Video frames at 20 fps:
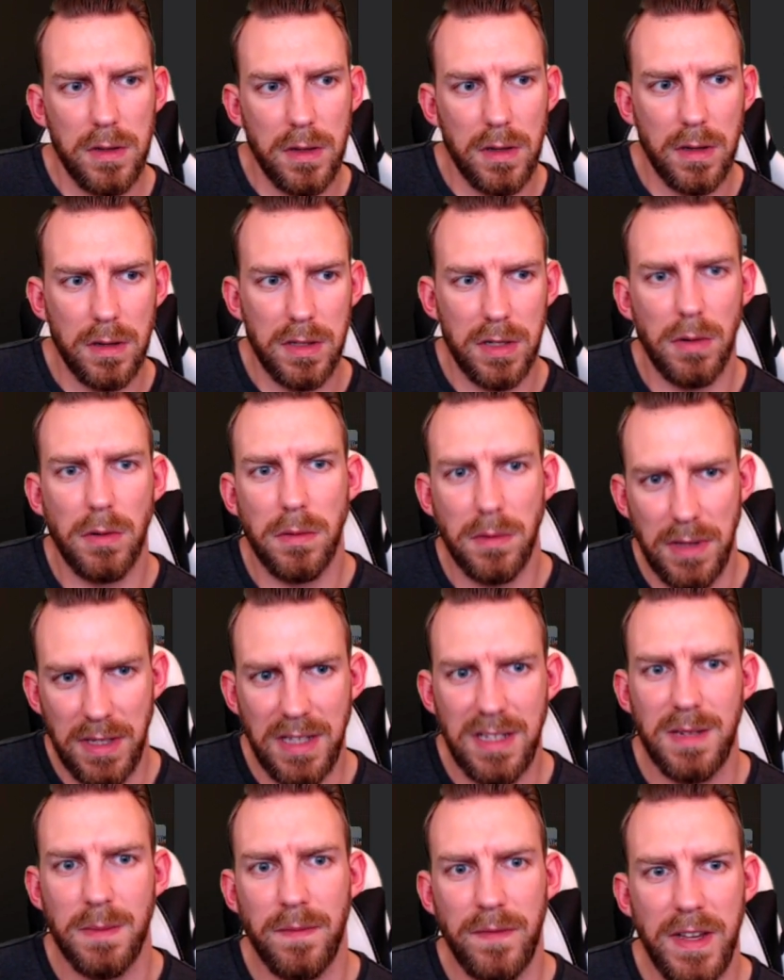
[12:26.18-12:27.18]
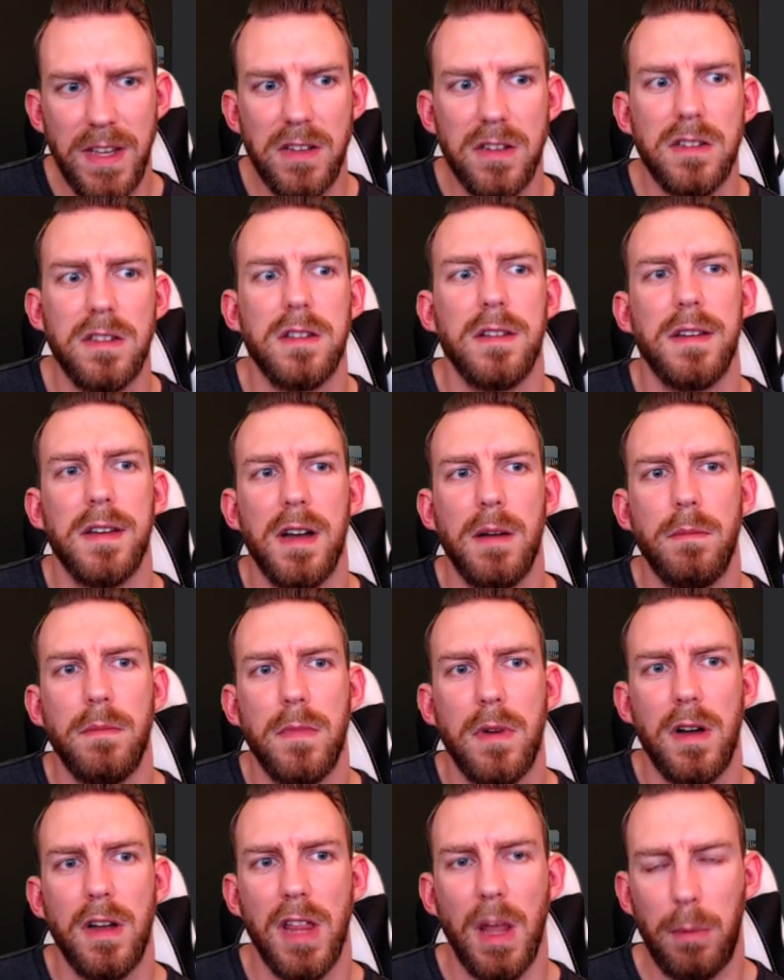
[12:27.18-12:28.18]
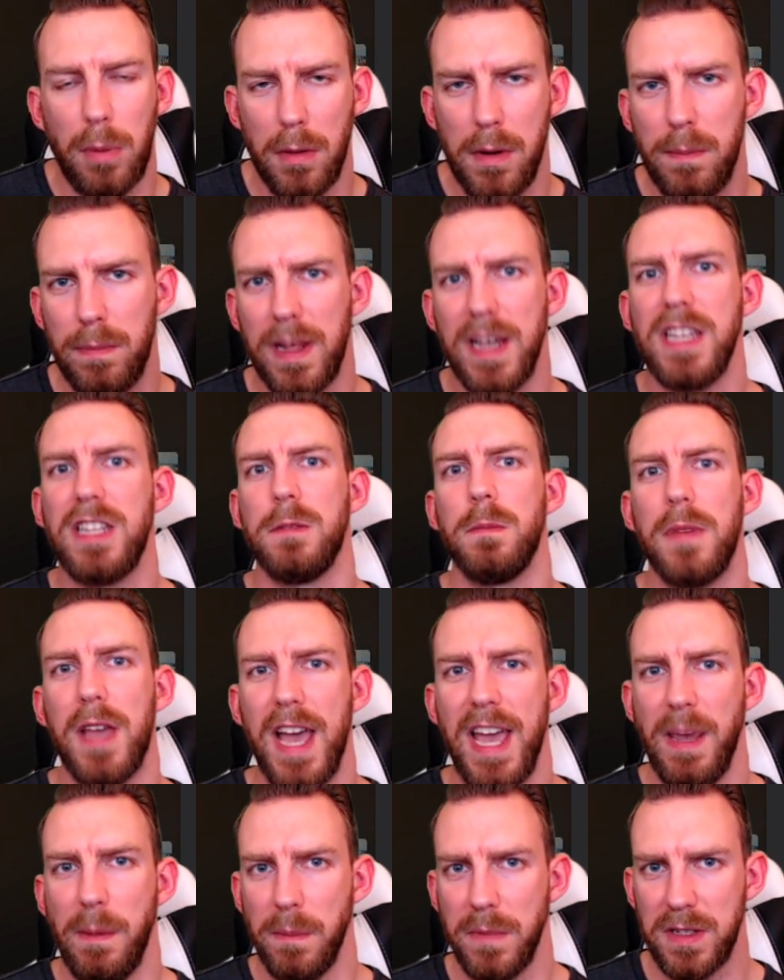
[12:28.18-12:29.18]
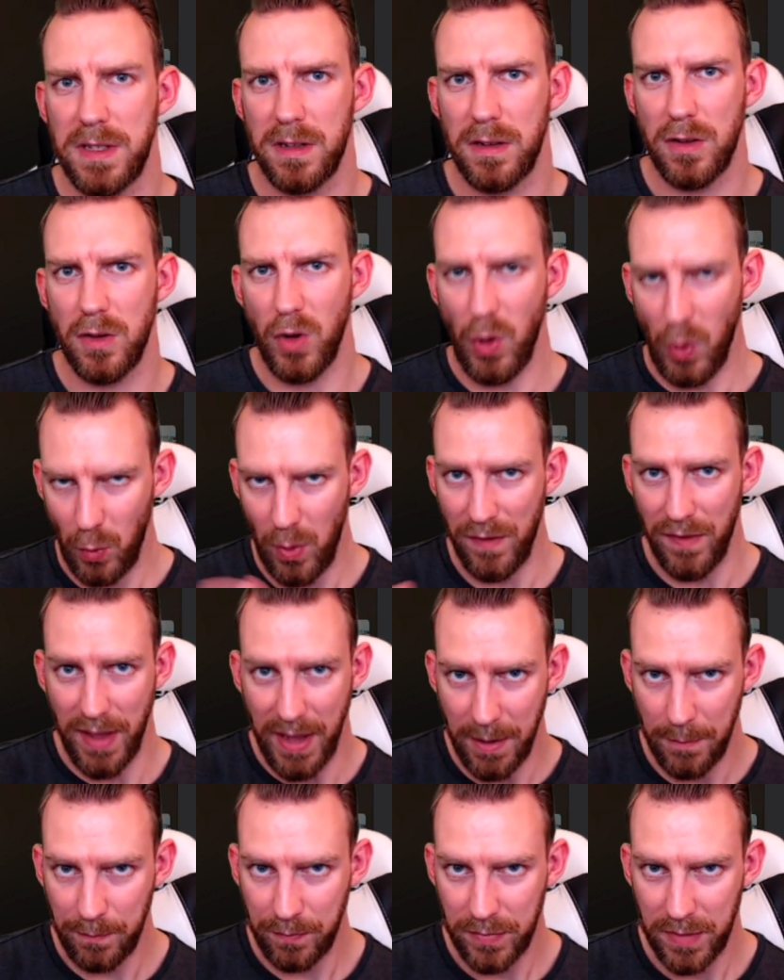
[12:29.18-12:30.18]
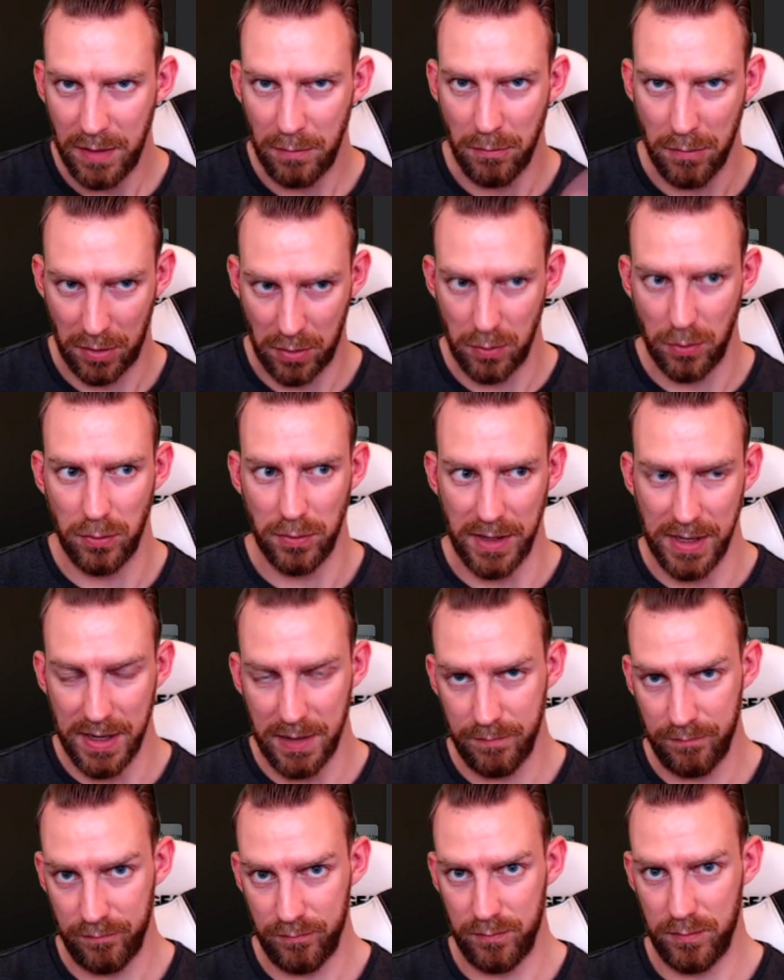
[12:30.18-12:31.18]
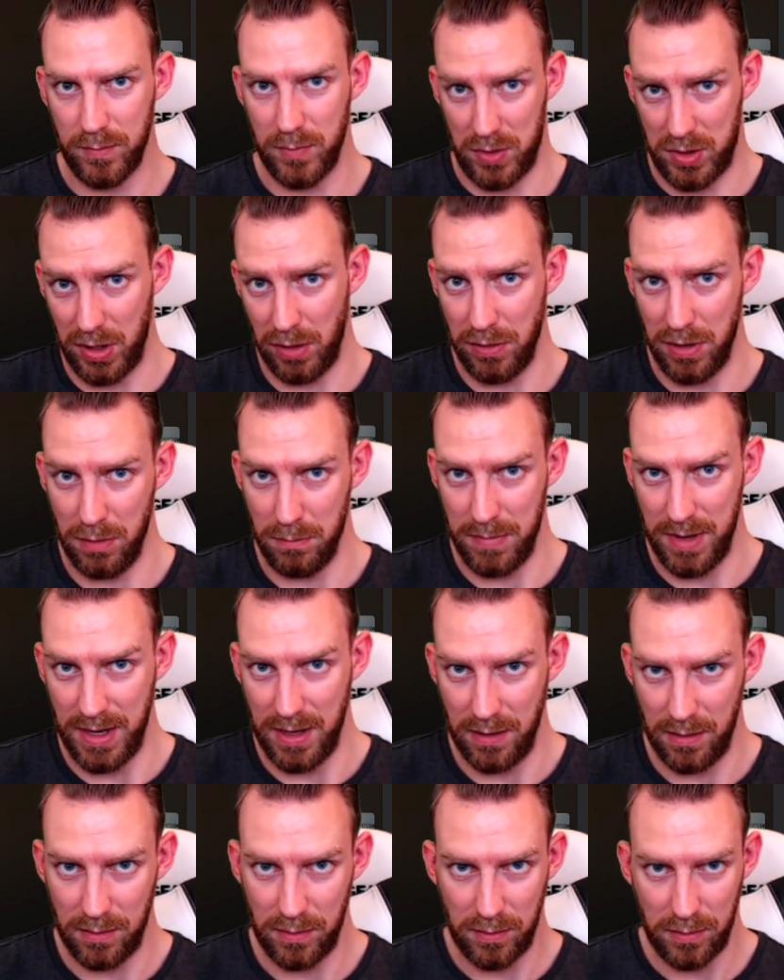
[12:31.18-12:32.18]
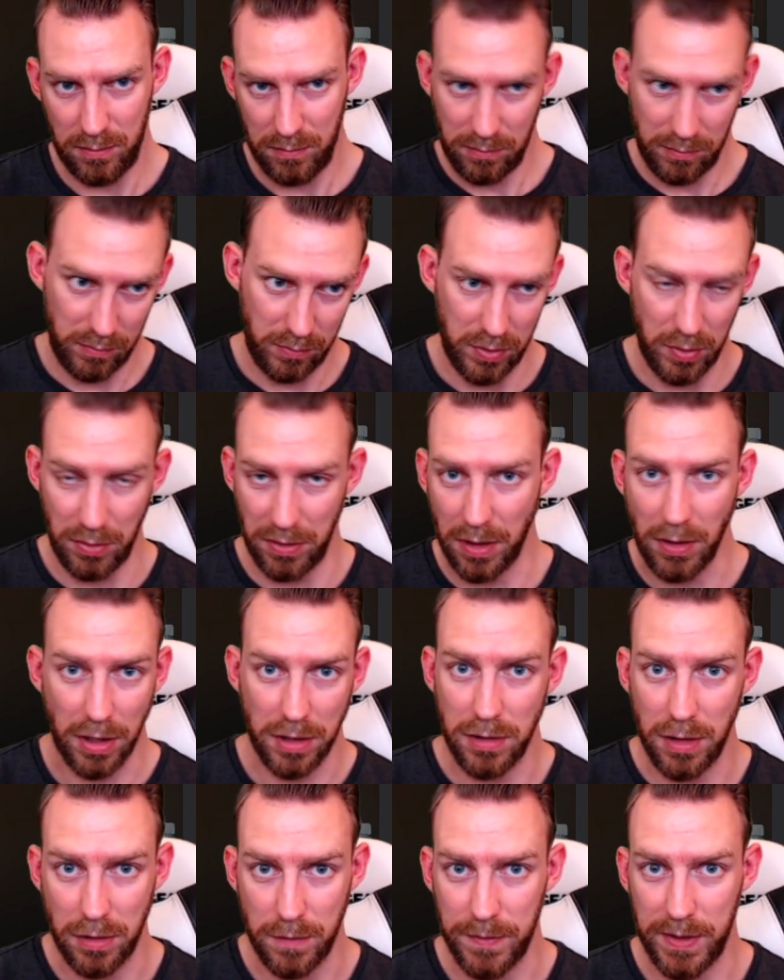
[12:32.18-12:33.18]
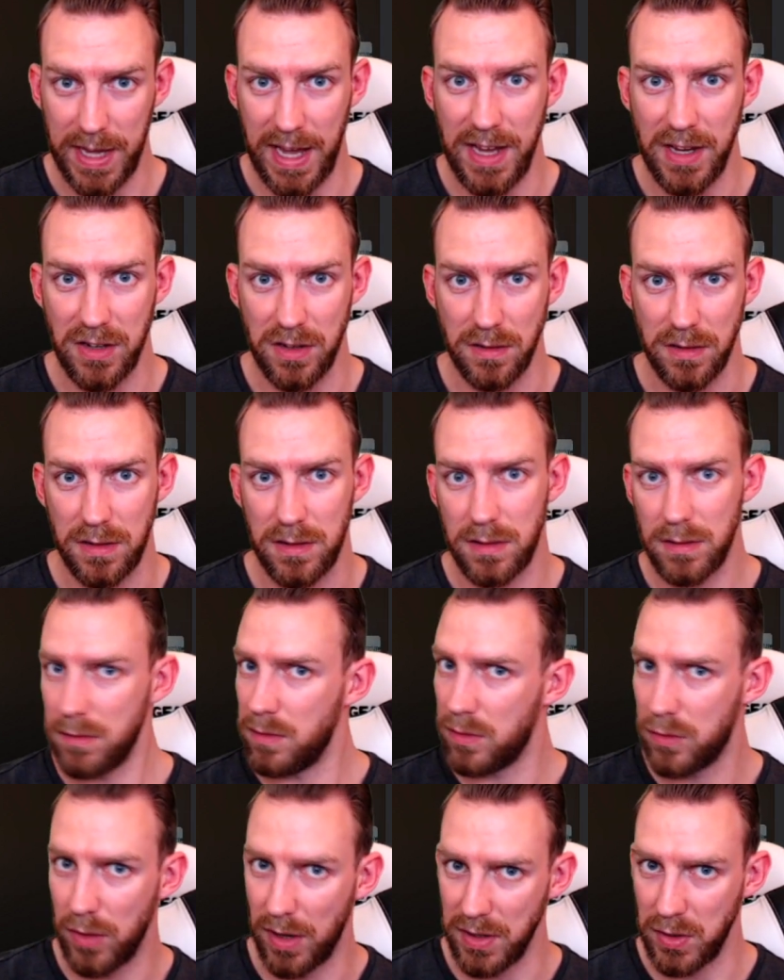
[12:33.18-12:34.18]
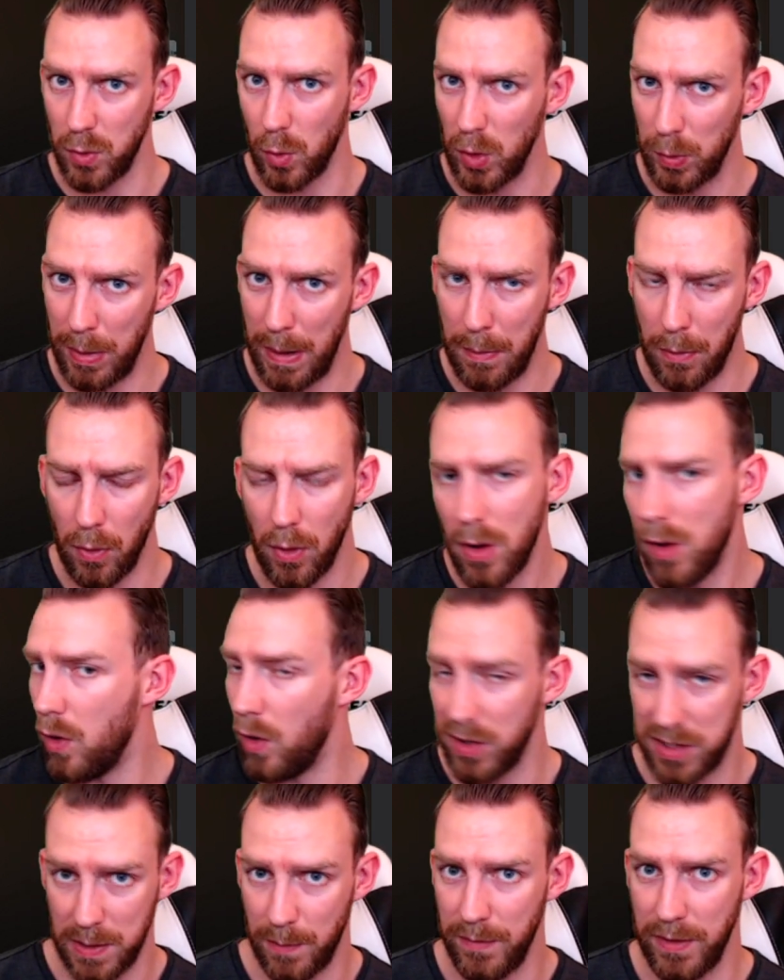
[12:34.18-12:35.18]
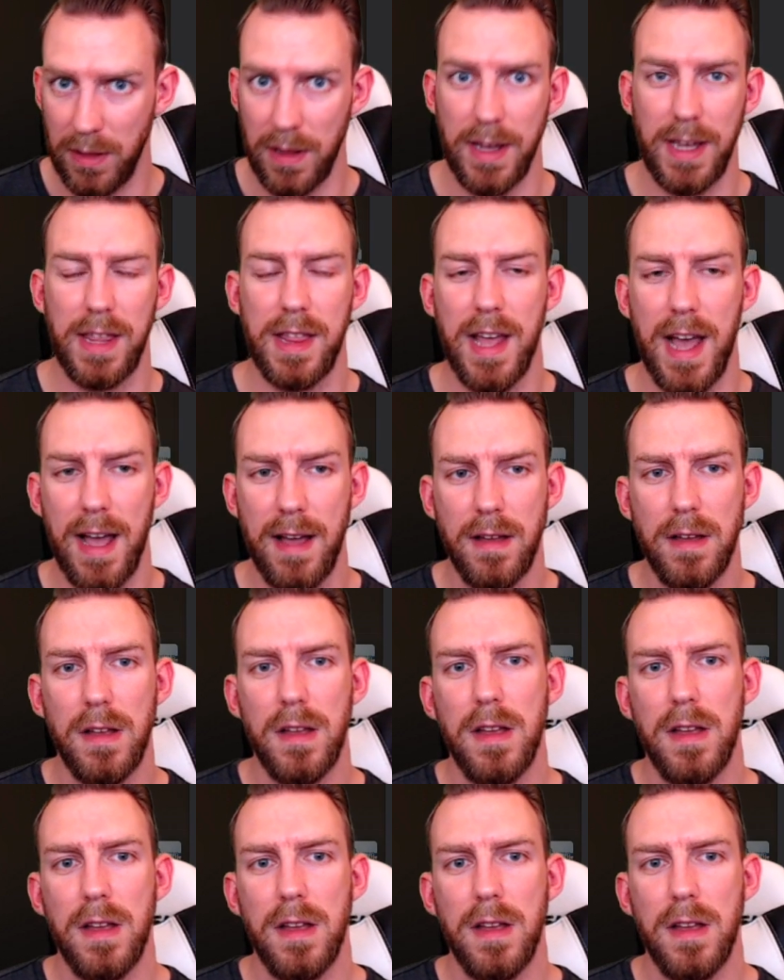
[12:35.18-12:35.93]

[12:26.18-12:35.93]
So I'll need some features to come, and I'll probably play some games with it, and record it, show you me doing the notifications to try and talk to people, or something like that.